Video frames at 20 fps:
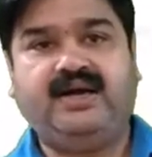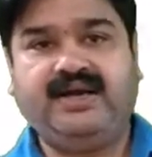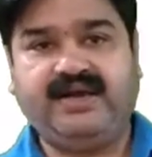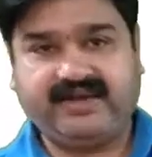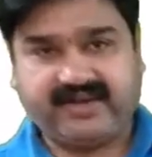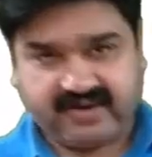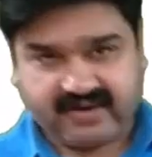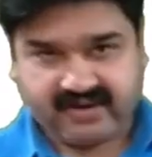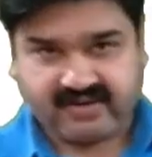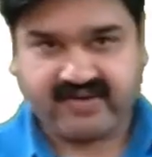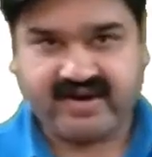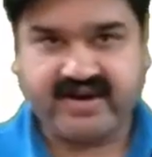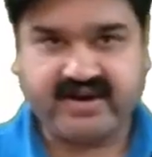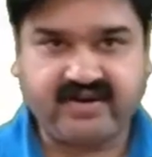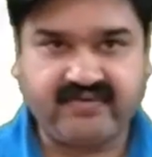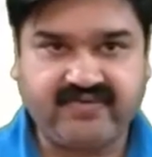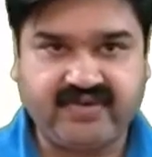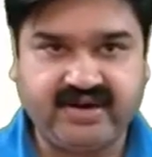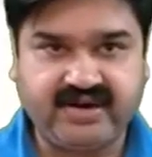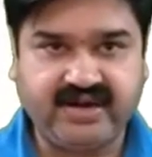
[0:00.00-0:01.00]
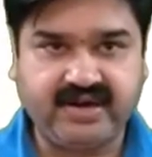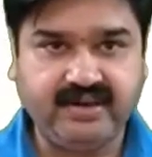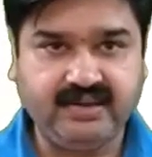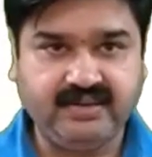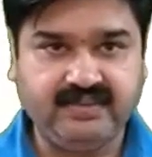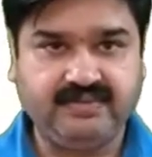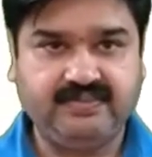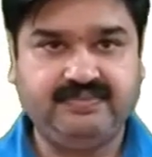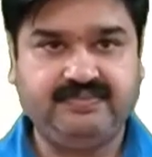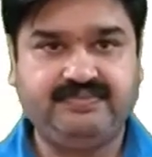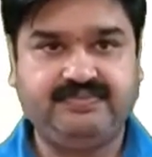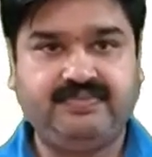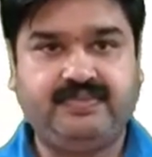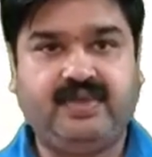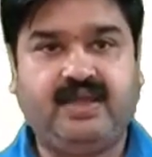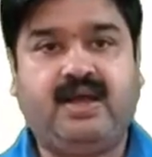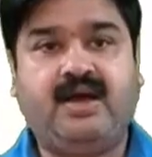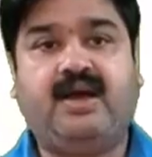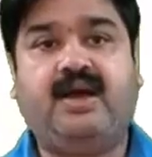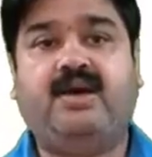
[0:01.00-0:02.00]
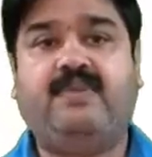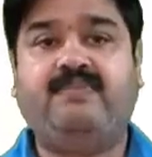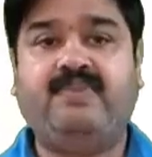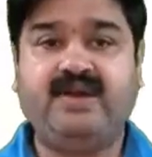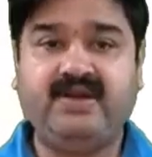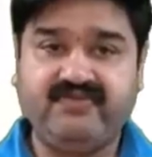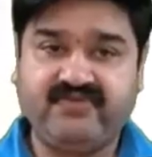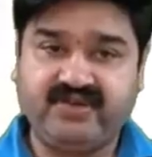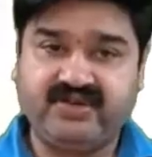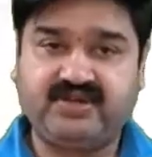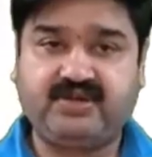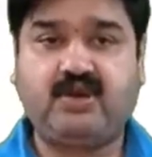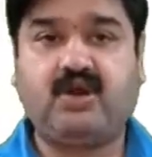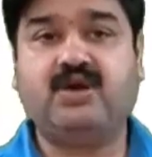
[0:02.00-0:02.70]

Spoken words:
internal rate of return, benefit